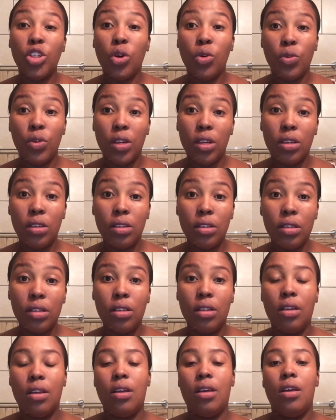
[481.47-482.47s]

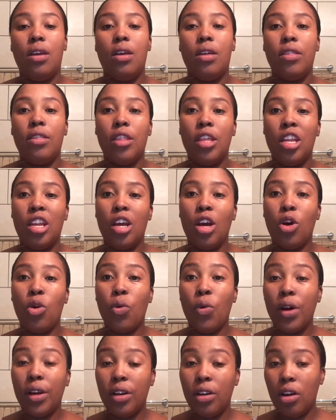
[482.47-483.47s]
toners that
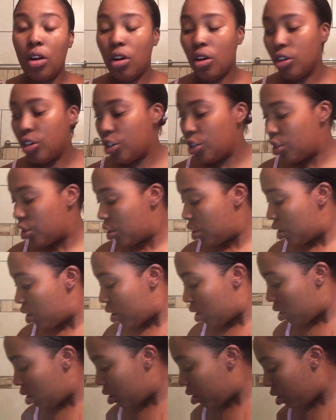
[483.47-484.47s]
are quite harsh.
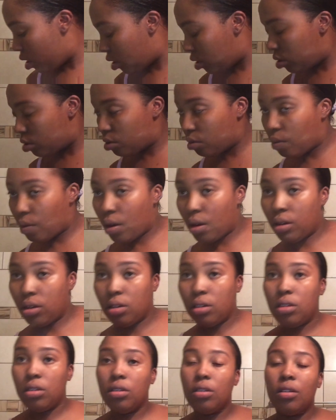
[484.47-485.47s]
This
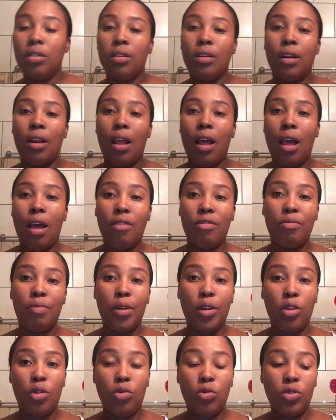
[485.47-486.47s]
one I've
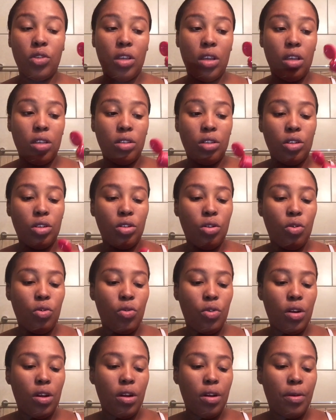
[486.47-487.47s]
been using as a
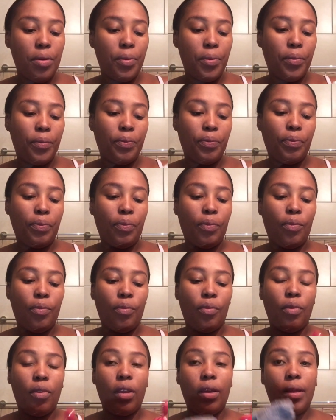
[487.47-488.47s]
toner,
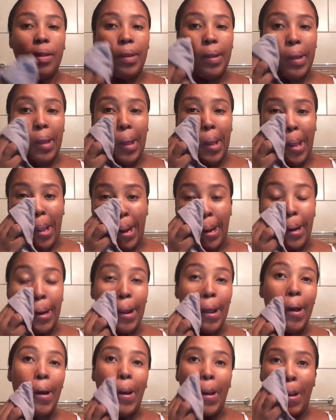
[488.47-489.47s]
and
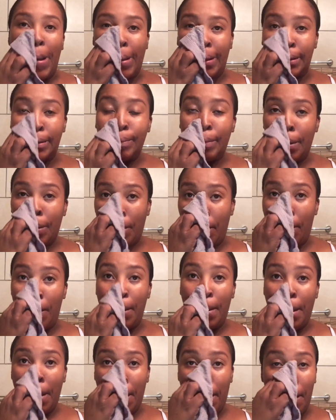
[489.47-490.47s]
yeah, it's been
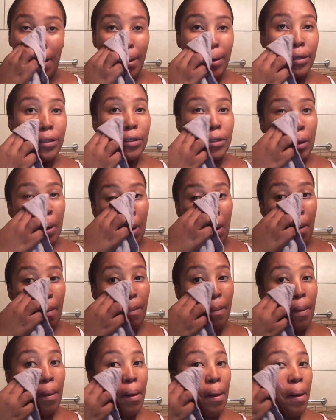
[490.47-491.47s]
doing a good job.
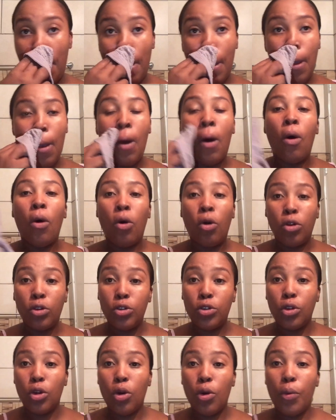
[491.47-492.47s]

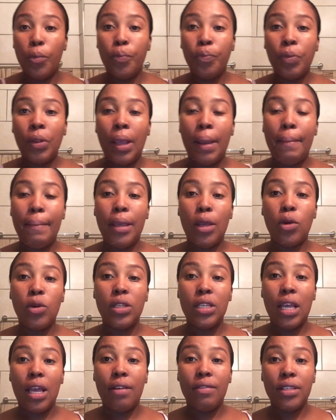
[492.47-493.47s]
Also,
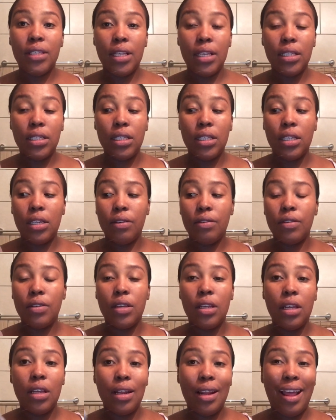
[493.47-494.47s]
because I have sensitive
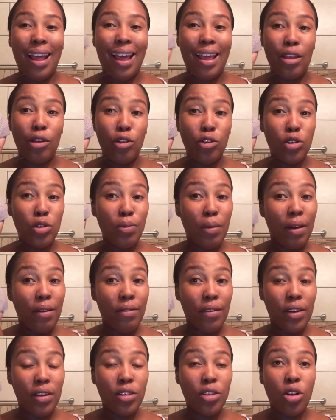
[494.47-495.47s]
skin, I use my
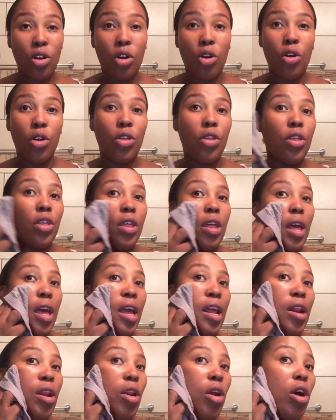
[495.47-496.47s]
face cloth
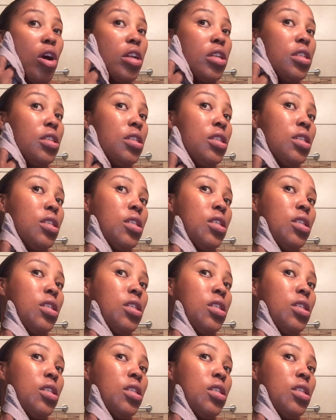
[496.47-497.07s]
and not